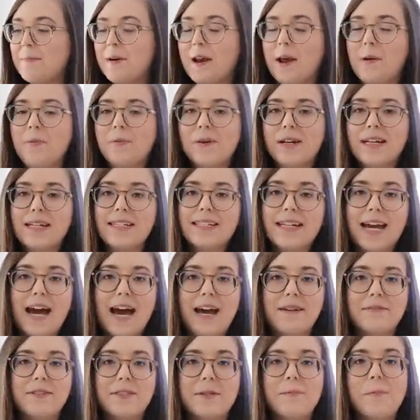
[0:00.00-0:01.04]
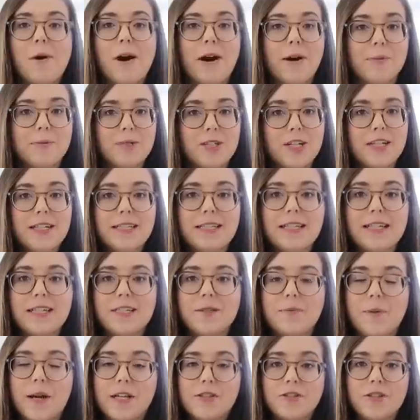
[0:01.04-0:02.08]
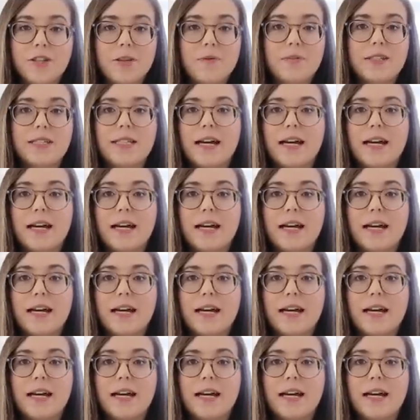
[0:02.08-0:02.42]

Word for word: but I wanted to have some options, especially with